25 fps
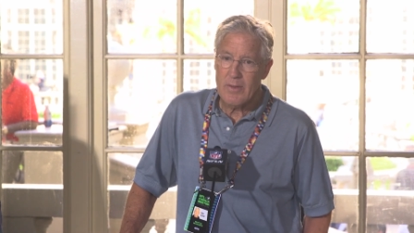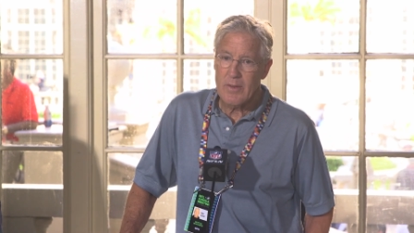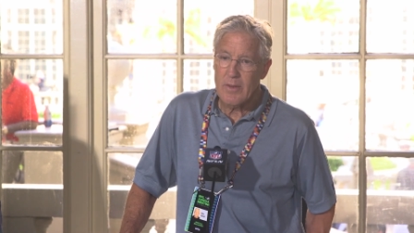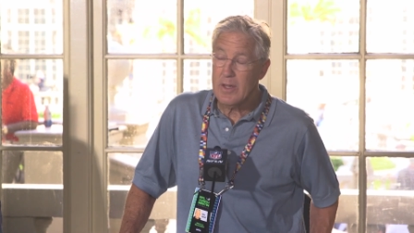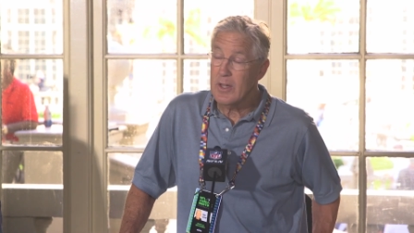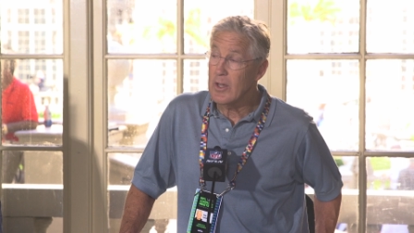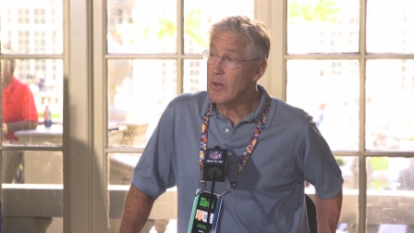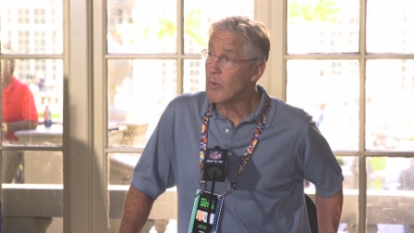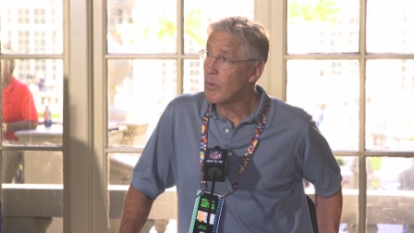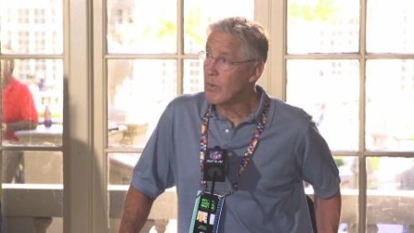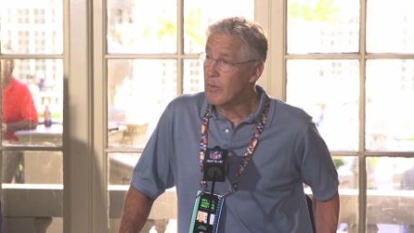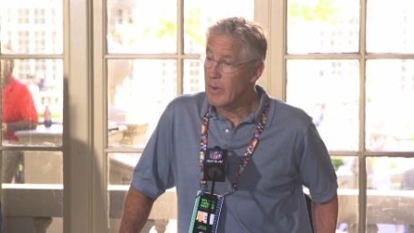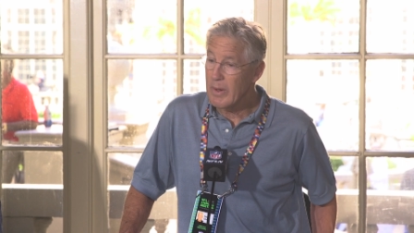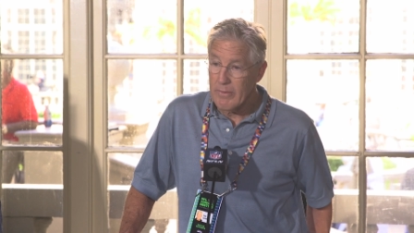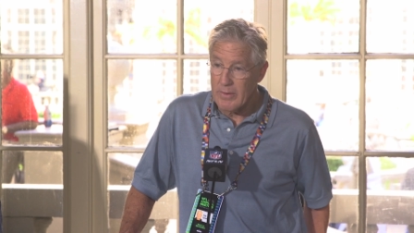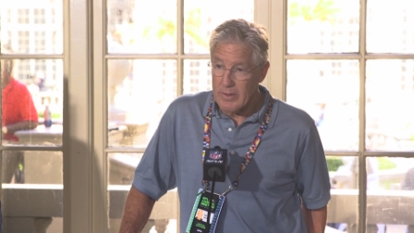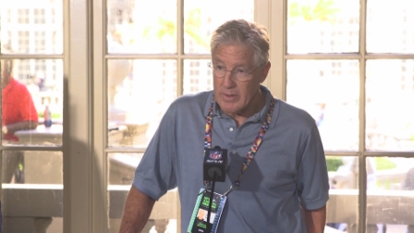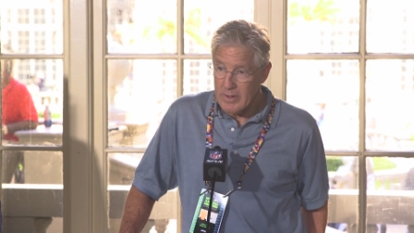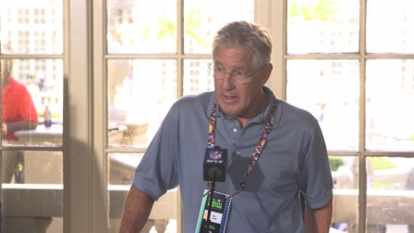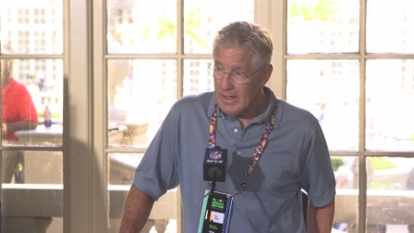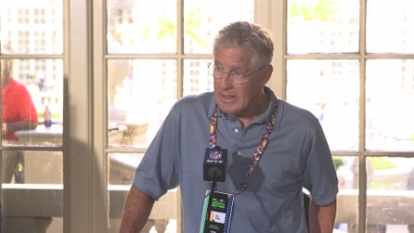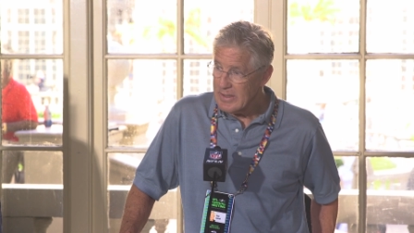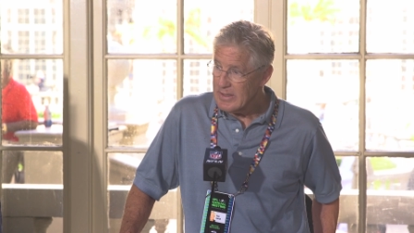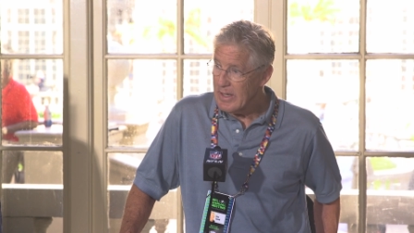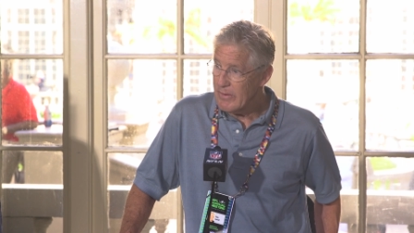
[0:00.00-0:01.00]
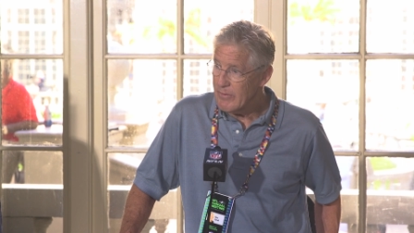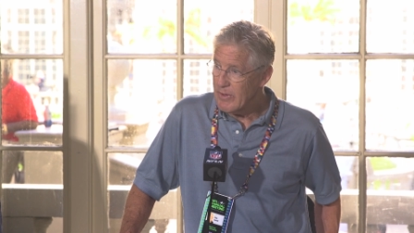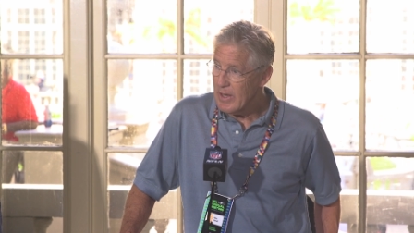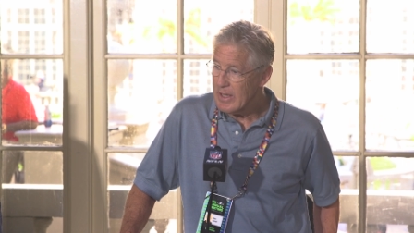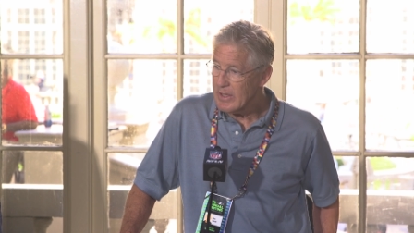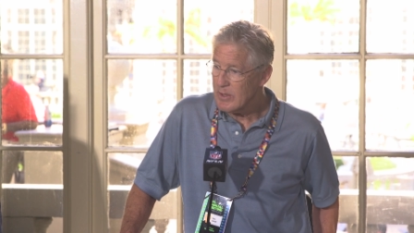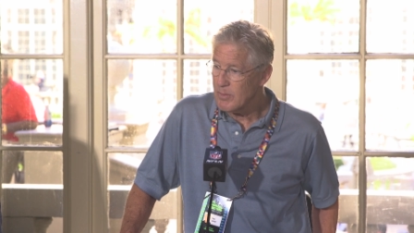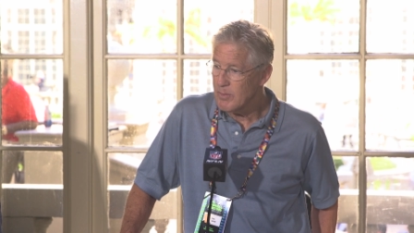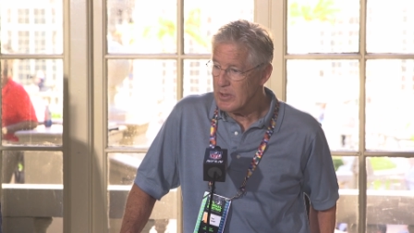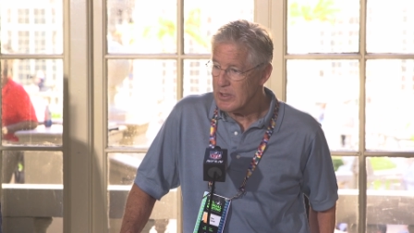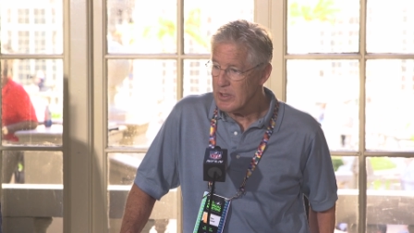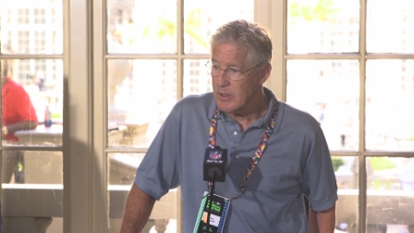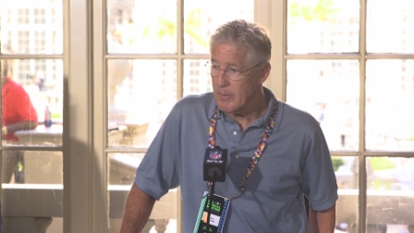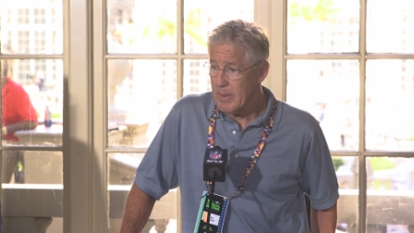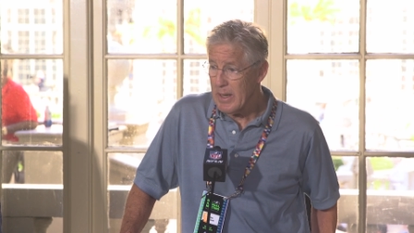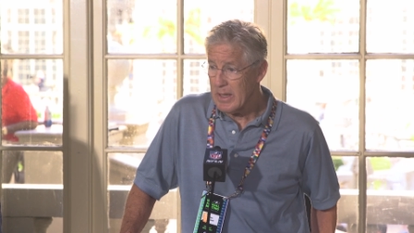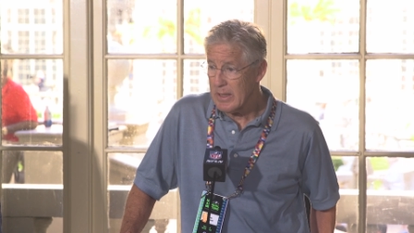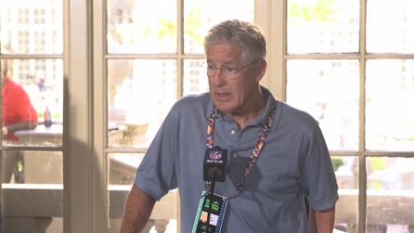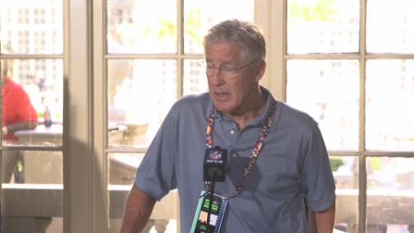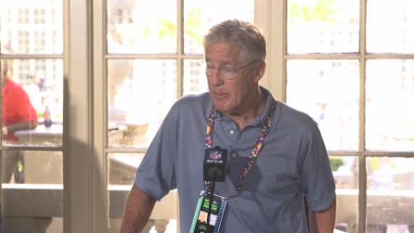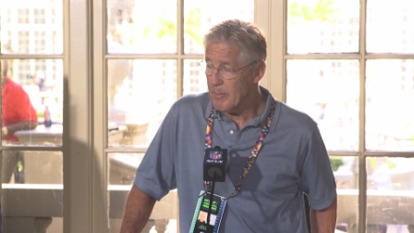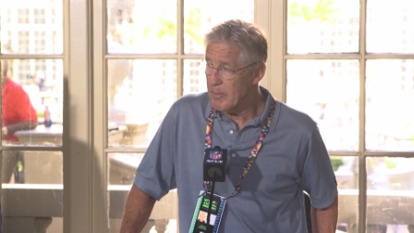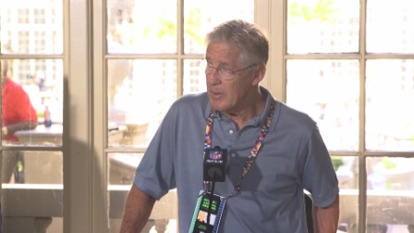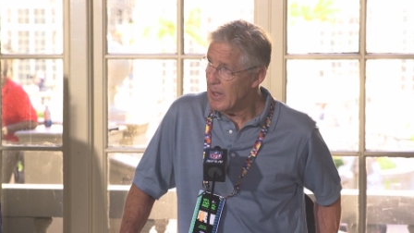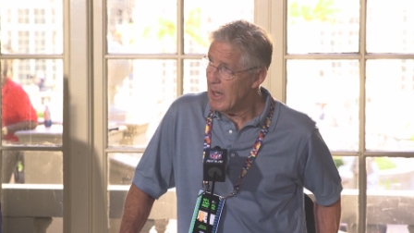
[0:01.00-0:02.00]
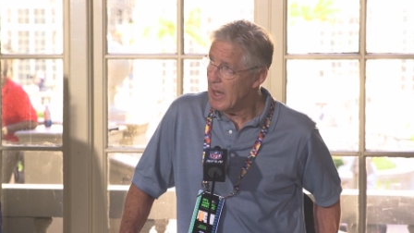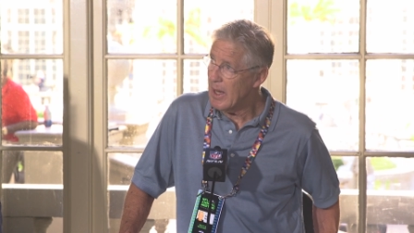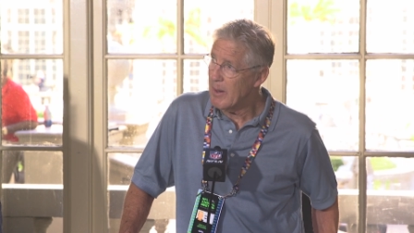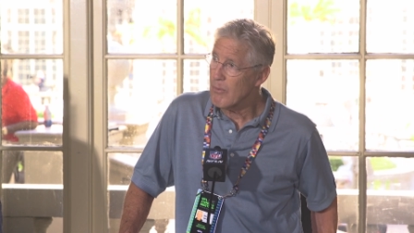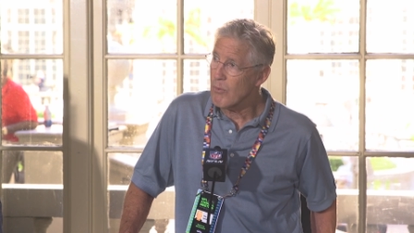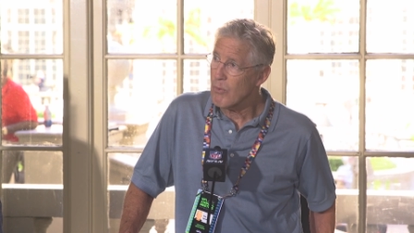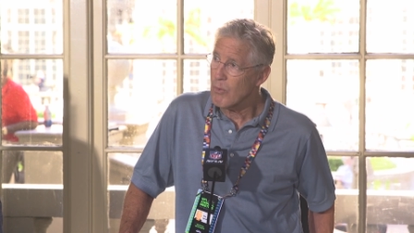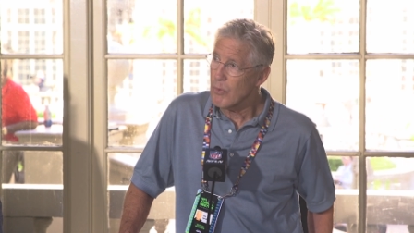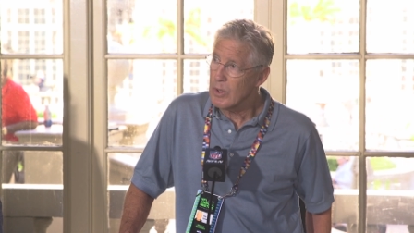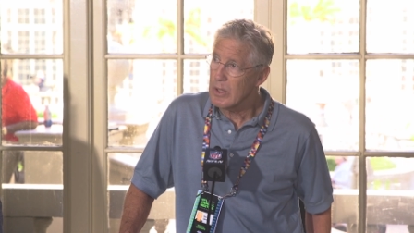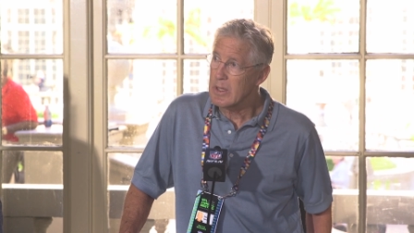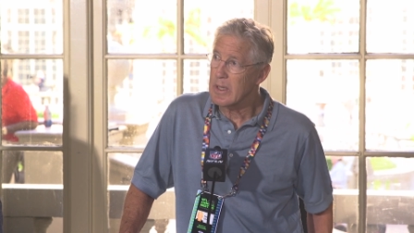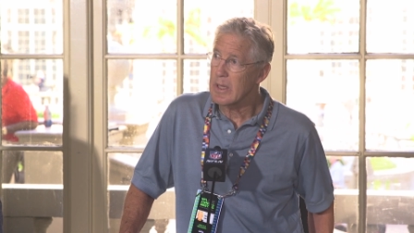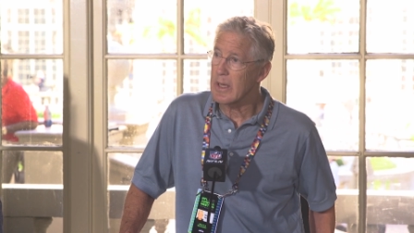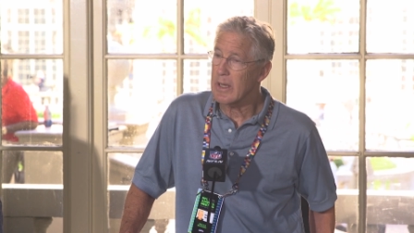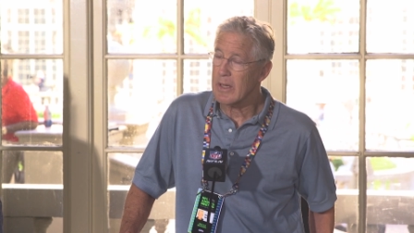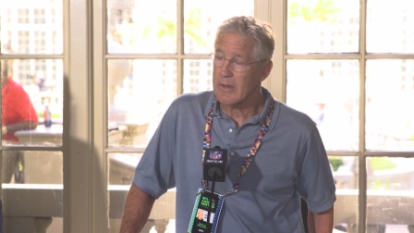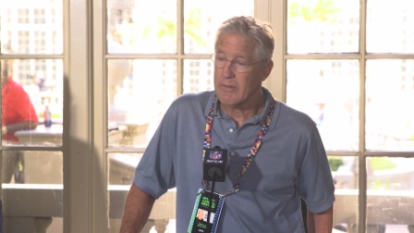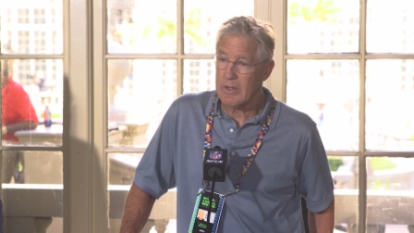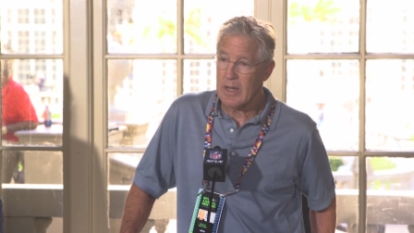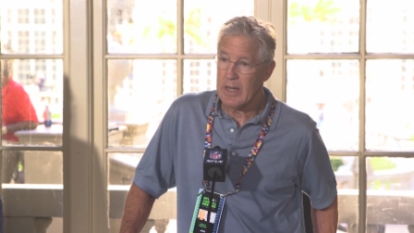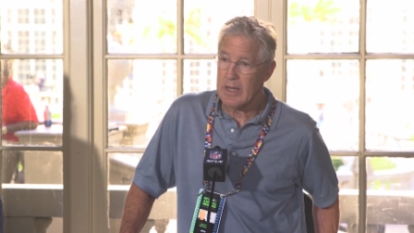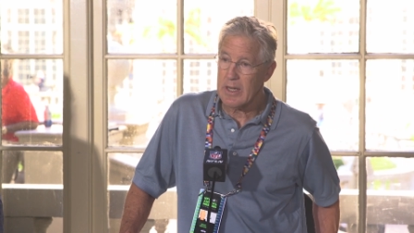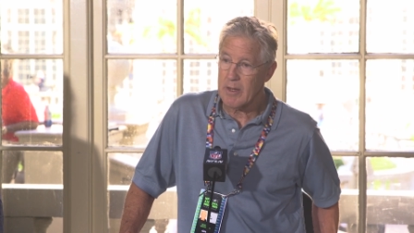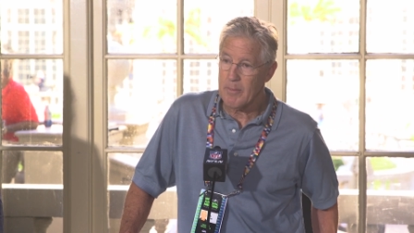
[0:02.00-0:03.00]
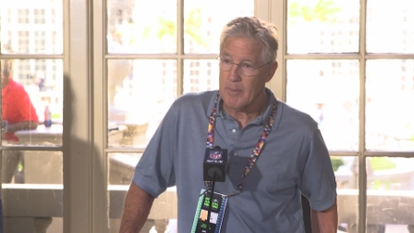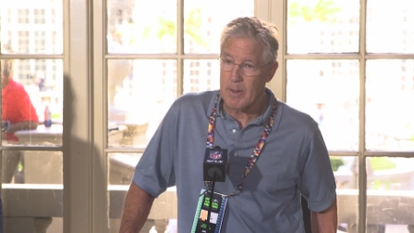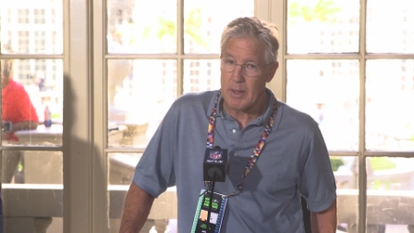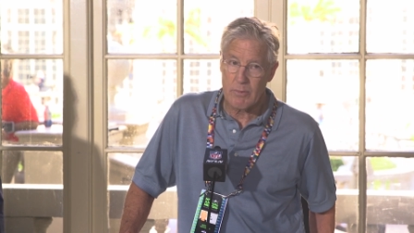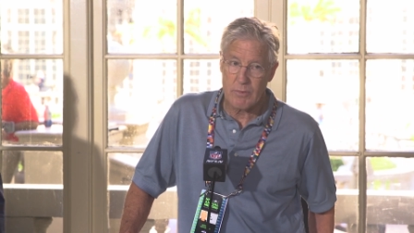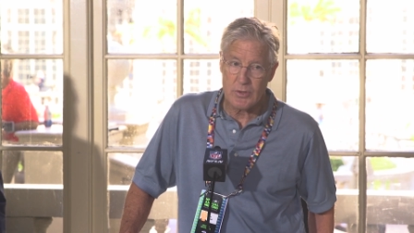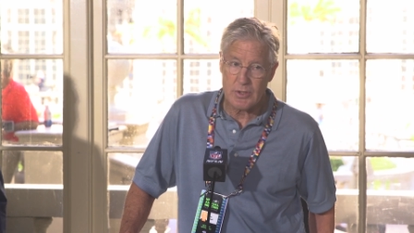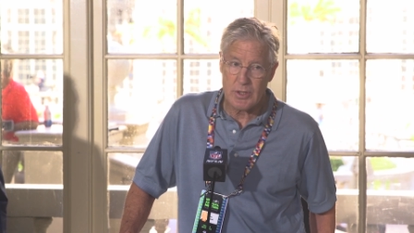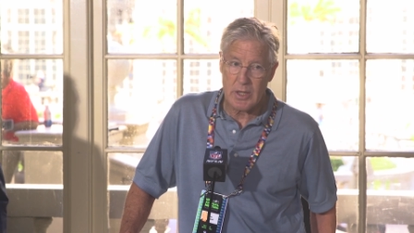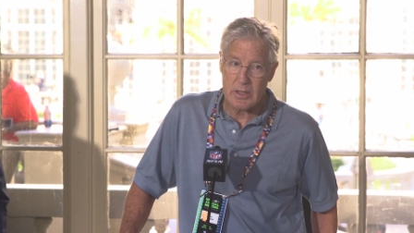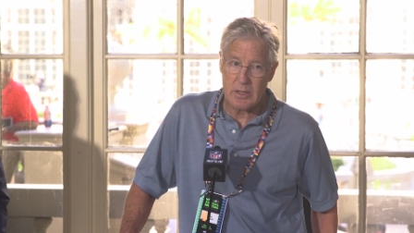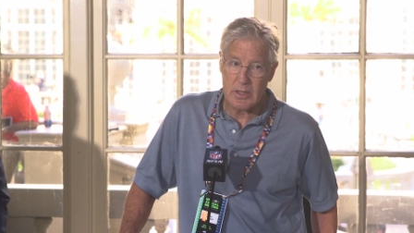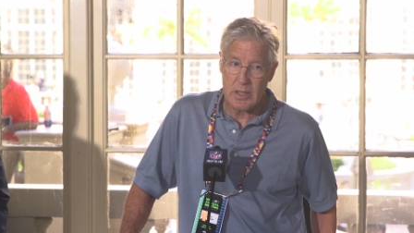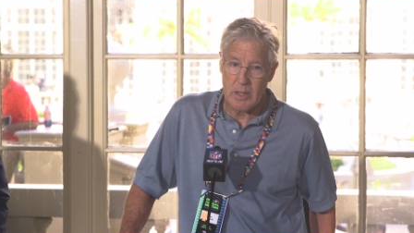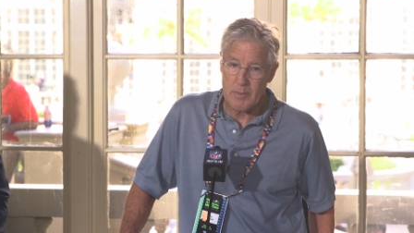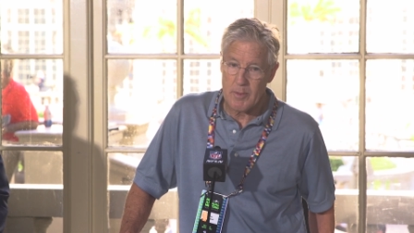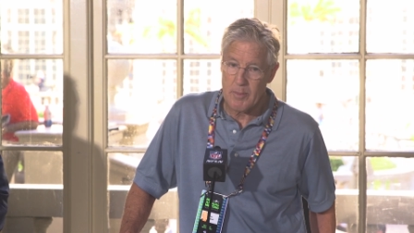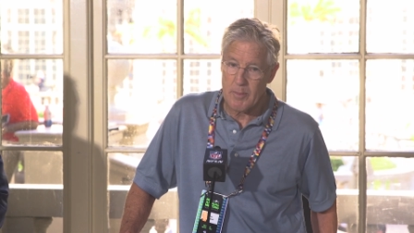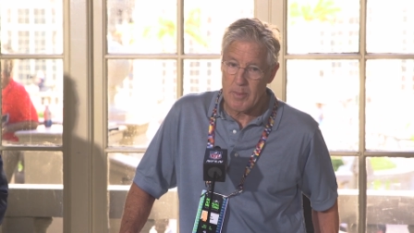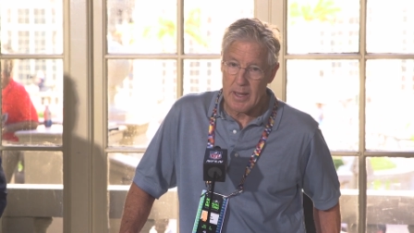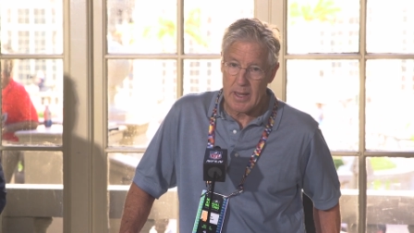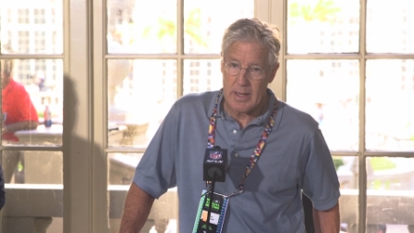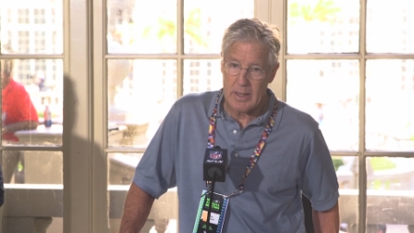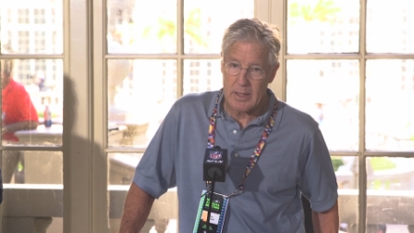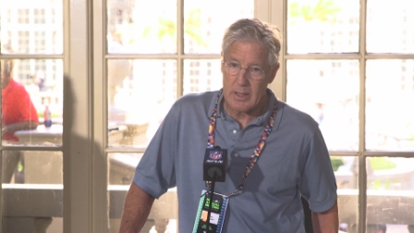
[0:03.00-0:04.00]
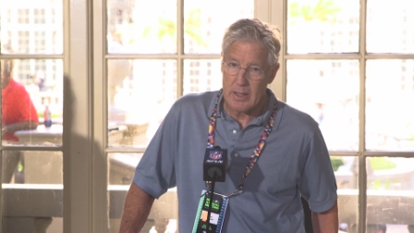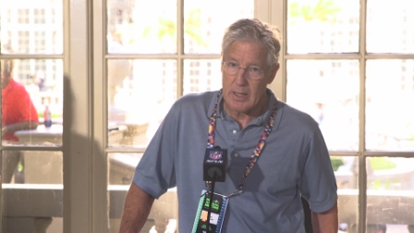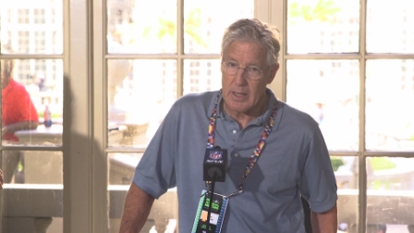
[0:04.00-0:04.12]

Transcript: you know, you guys haven't asked much about that, but I'm really excited about Rashad coming back.